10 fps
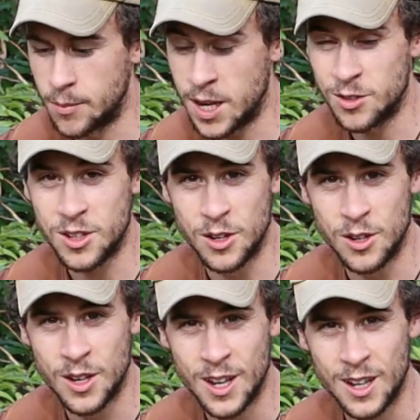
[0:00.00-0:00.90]
managed
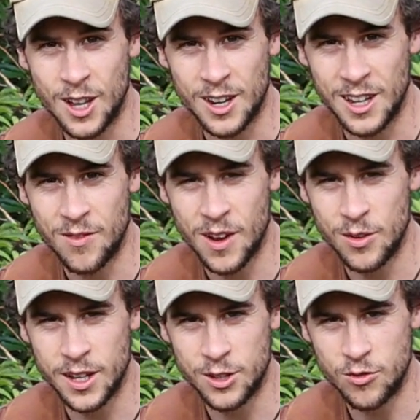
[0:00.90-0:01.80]
to luckily
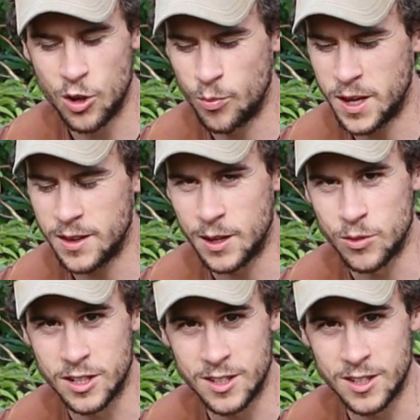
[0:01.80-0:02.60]
found a drill bit that was